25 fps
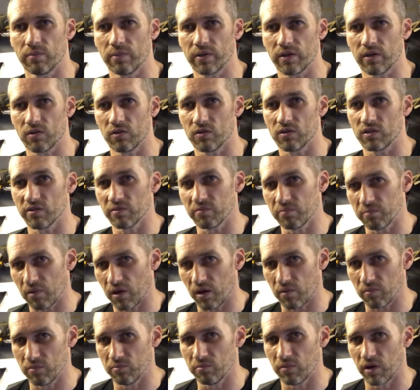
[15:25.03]
because of
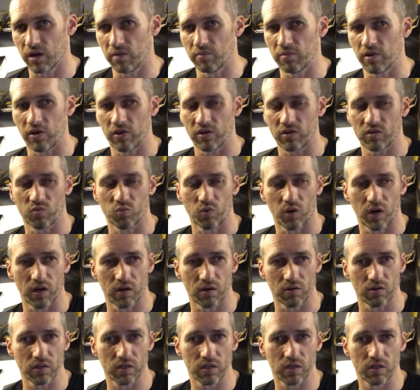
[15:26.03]
I'm learning to
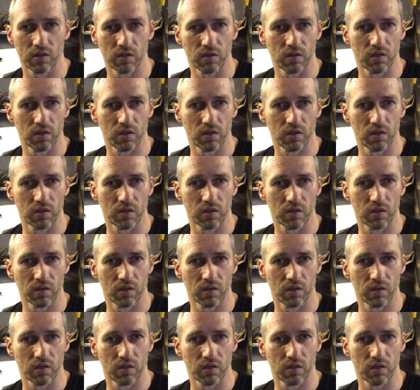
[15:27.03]
weld.